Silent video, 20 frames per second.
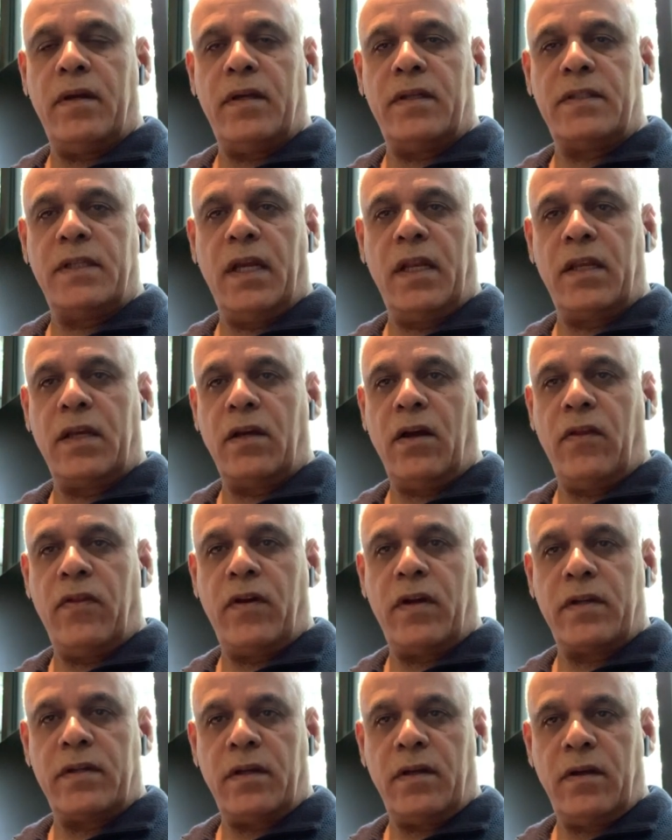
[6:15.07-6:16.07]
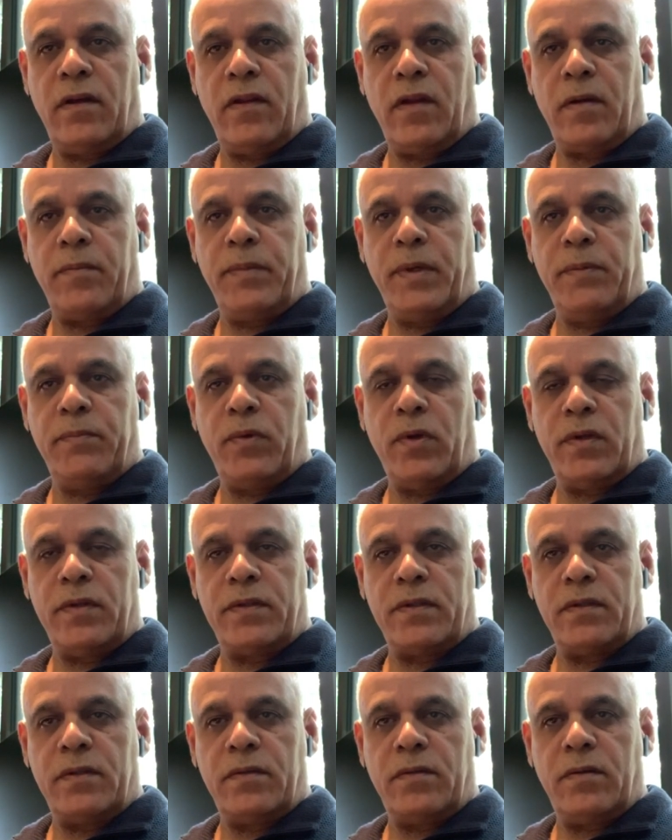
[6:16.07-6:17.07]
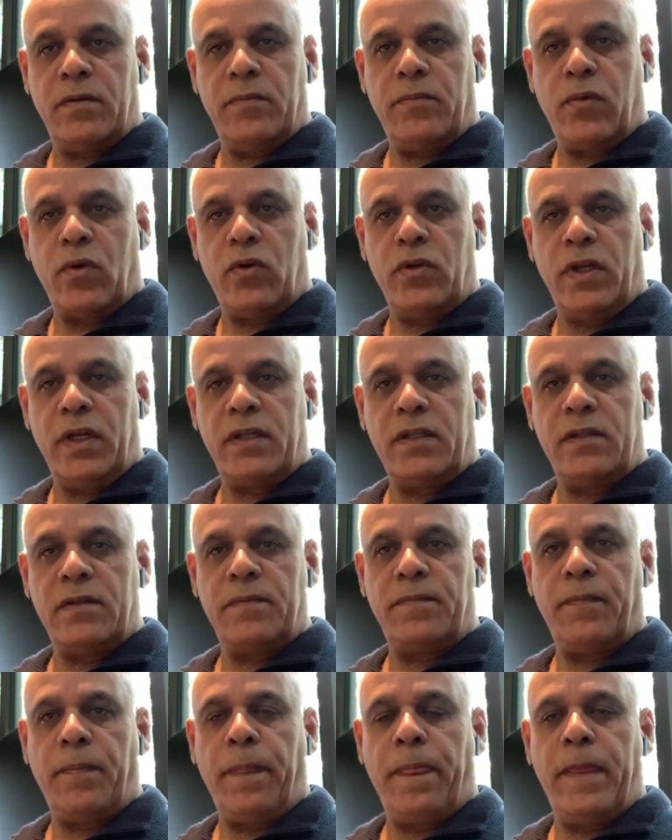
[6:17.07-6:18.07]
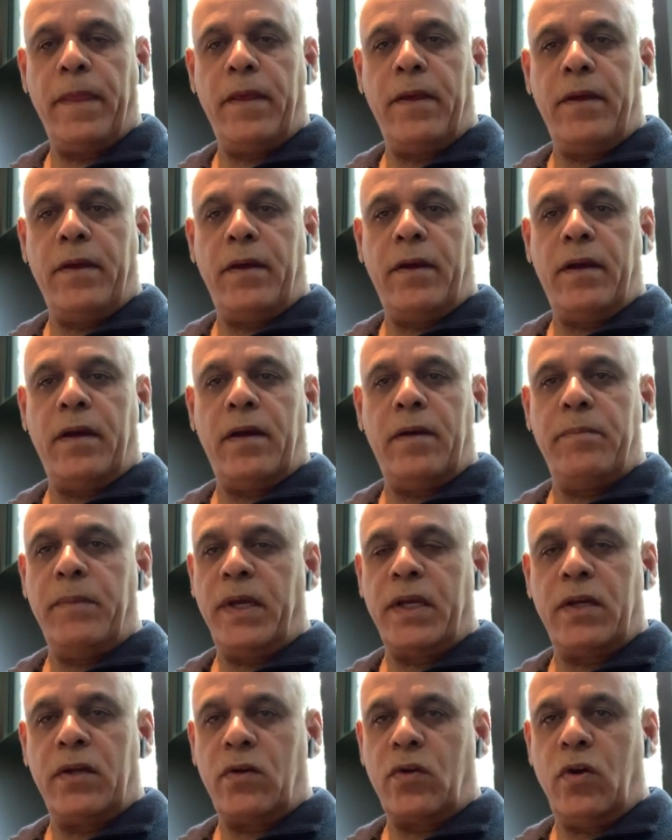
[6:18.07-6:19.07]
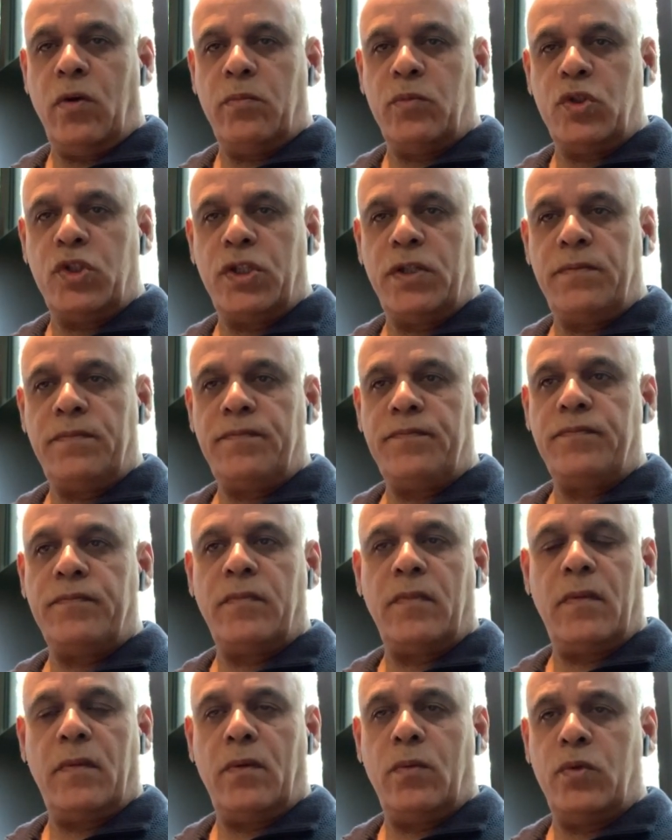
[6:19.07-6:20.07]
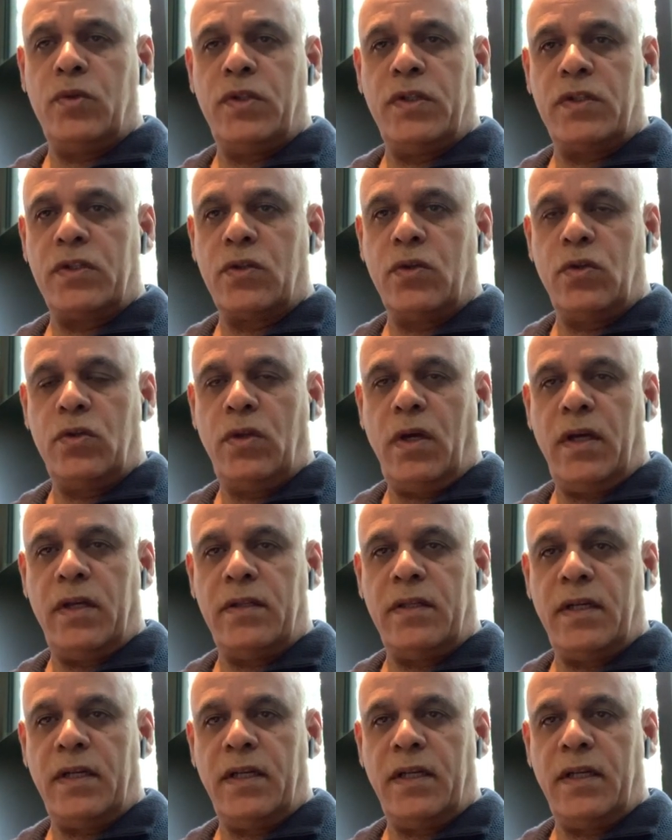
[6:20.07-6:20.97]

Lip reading: selling other people's product, making commission, which is good, and